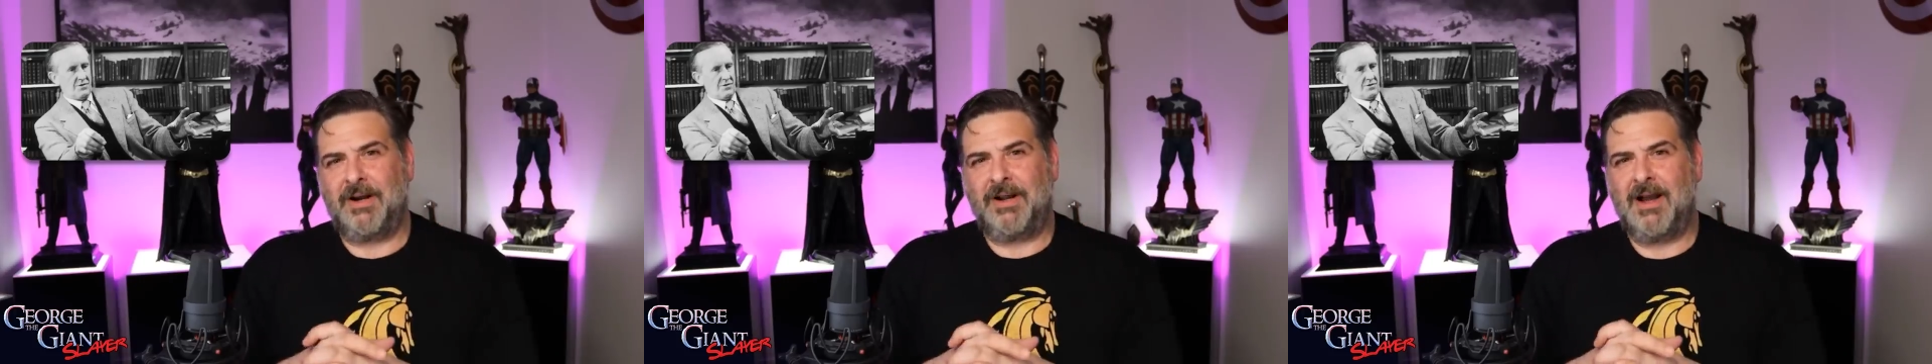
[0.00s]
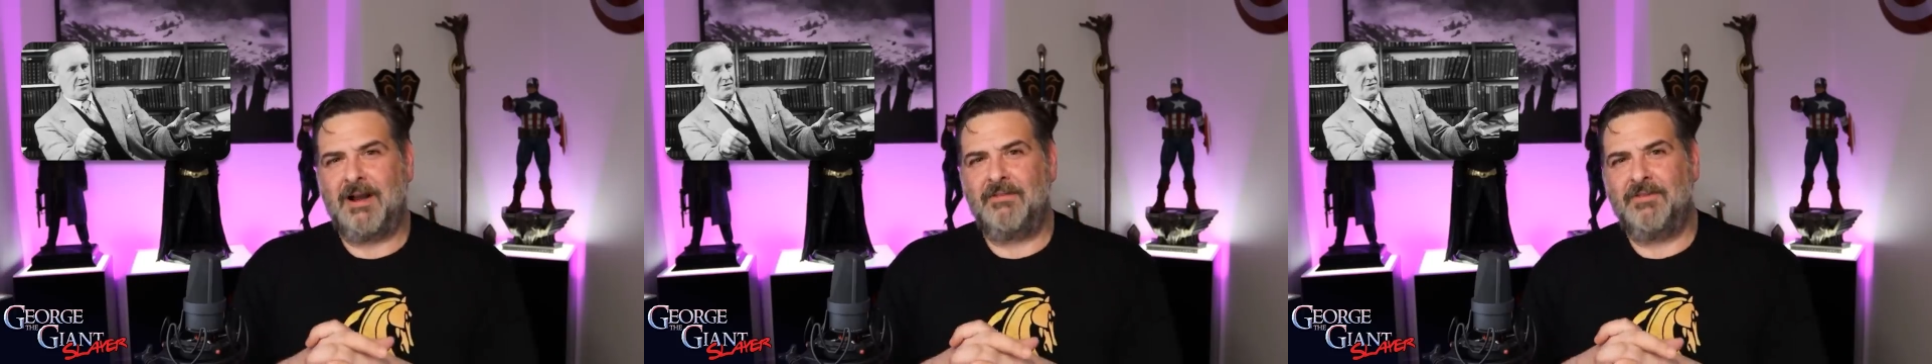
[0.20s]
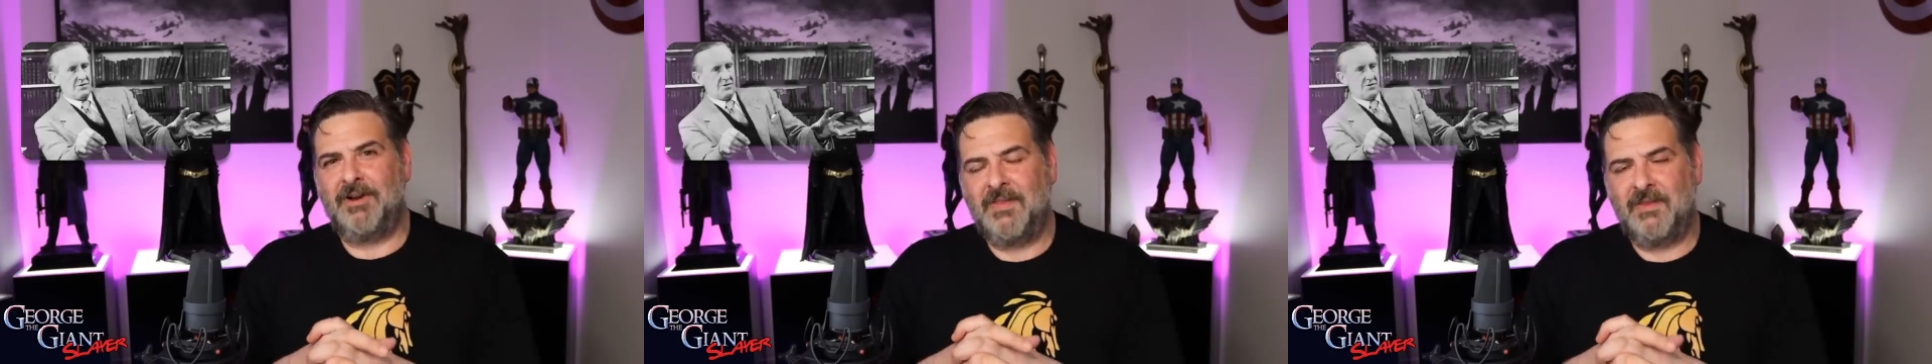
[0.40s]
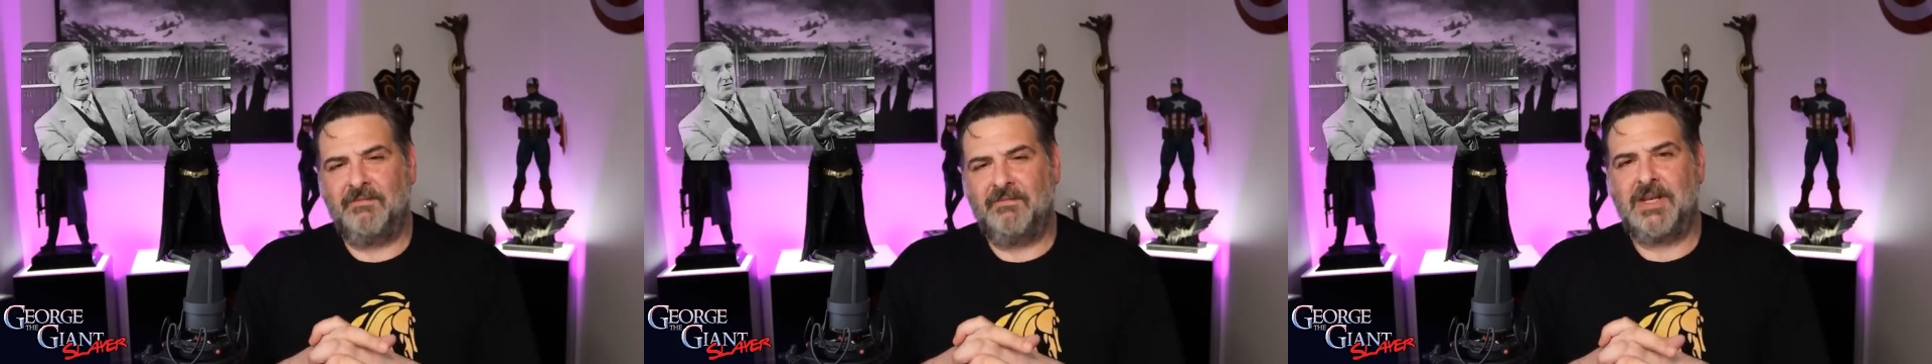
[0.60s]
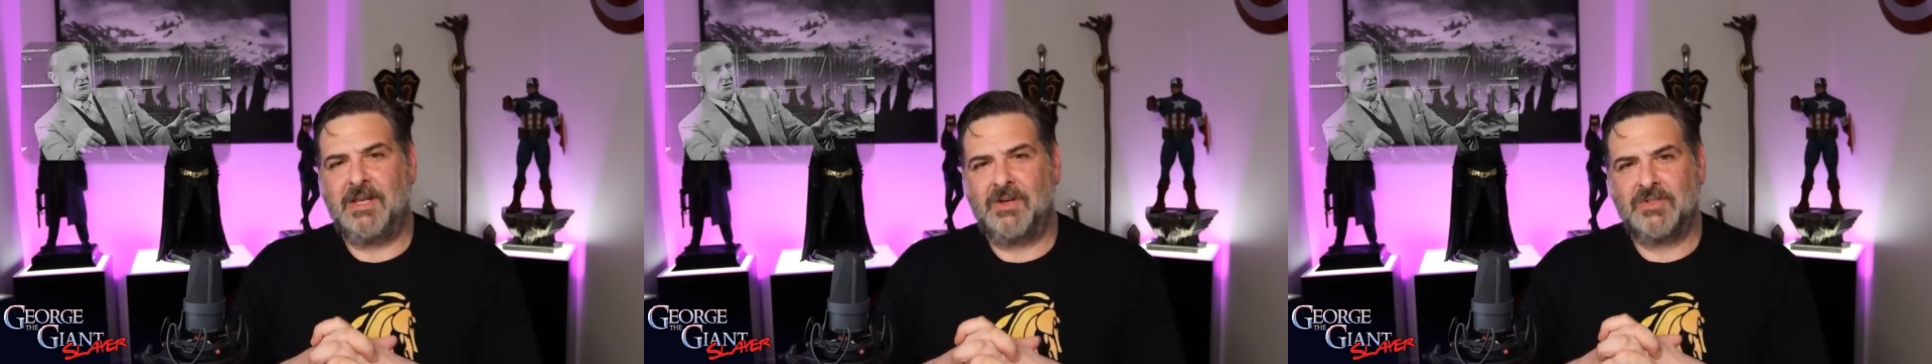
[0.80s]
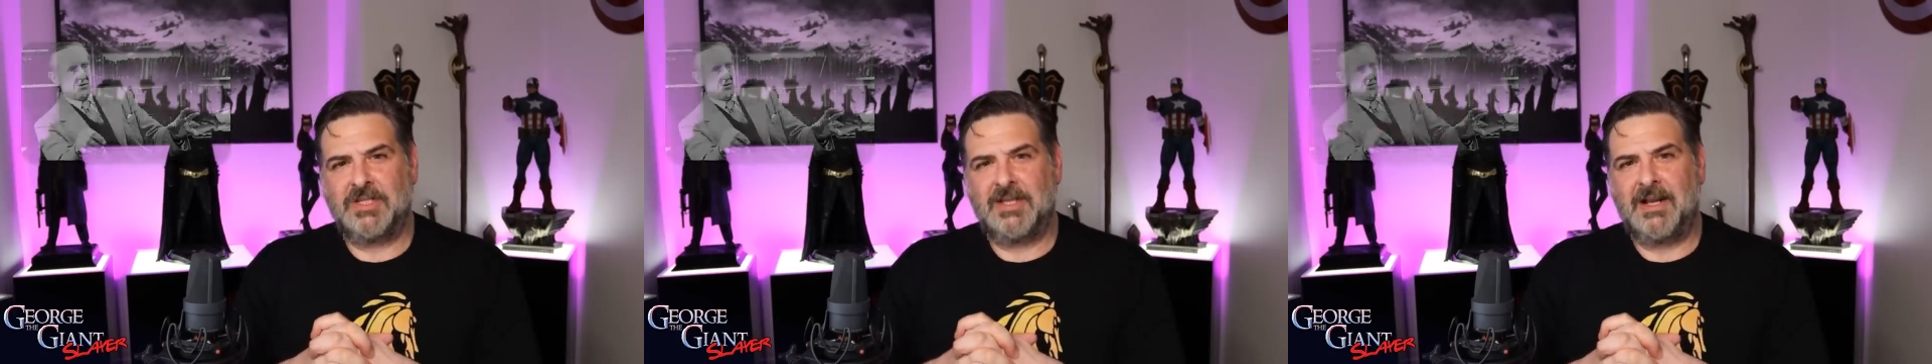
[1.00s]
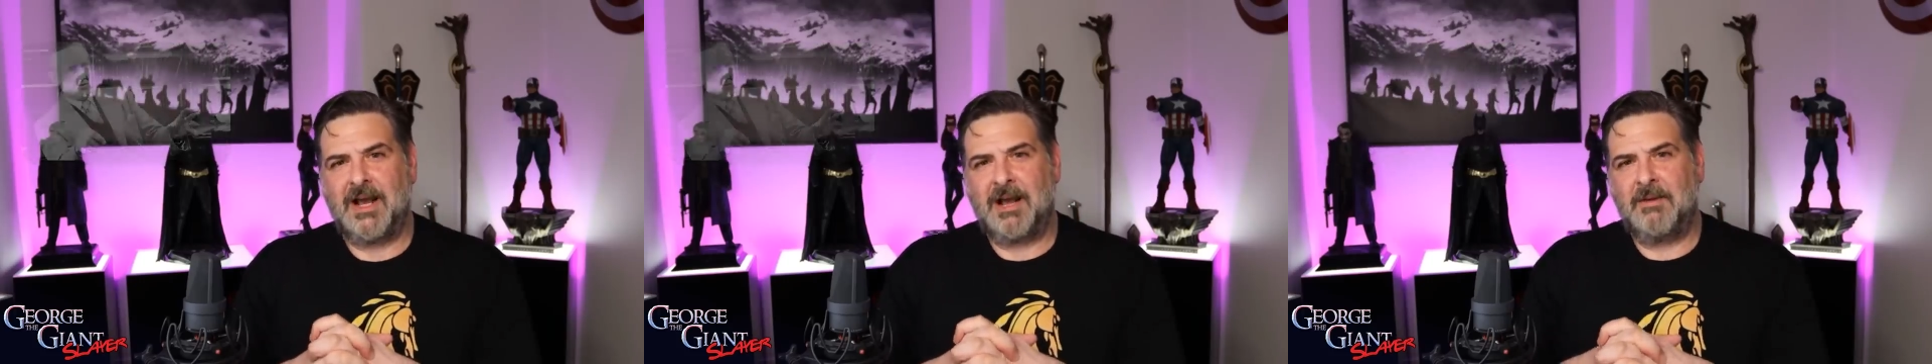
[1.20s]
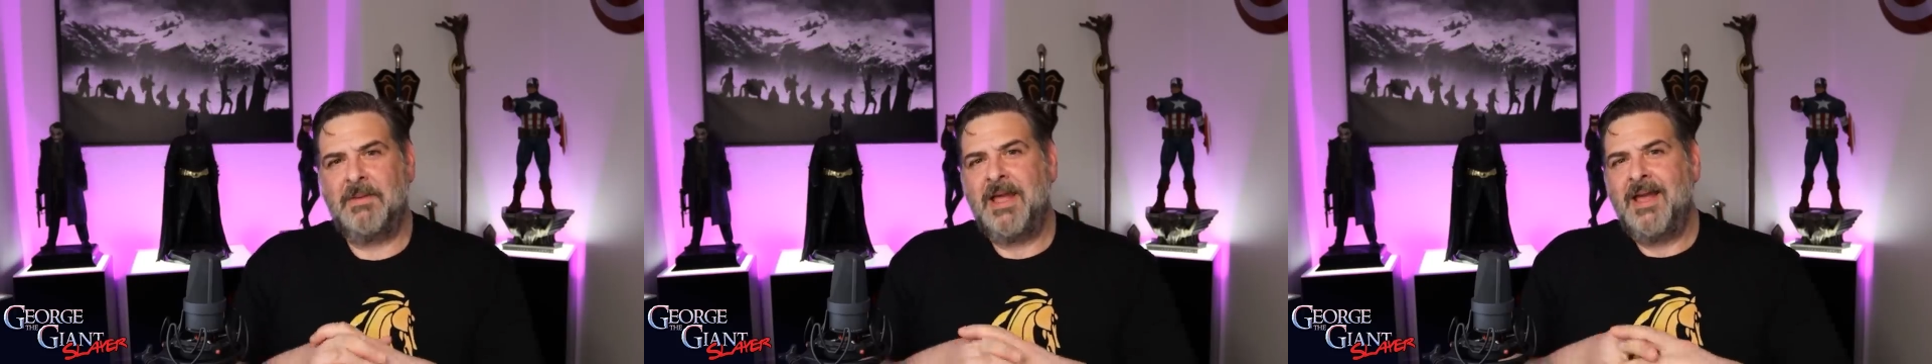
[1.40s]
to cover in the videos to
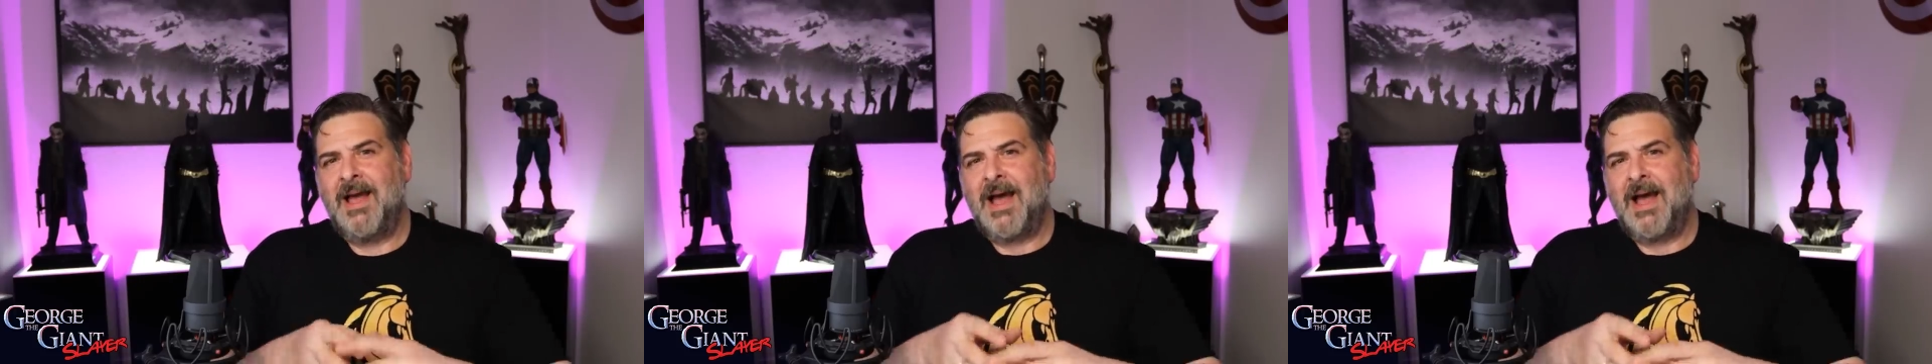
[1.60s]
come.